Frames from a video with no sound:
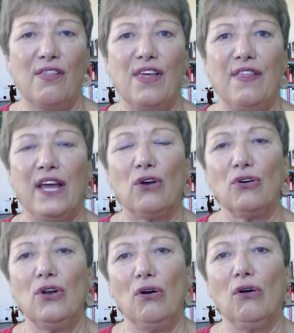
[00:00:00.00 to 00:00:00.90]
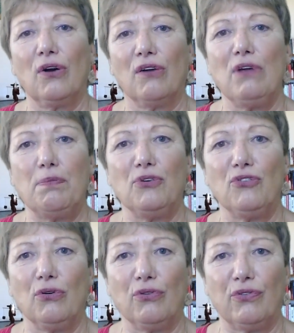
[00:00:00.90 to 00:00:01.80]
that they could no longer
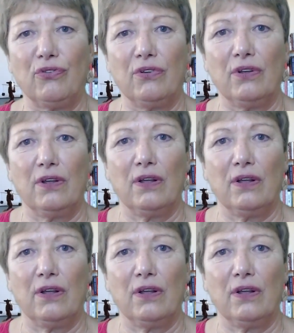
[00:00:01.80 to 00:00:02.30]
reproduce.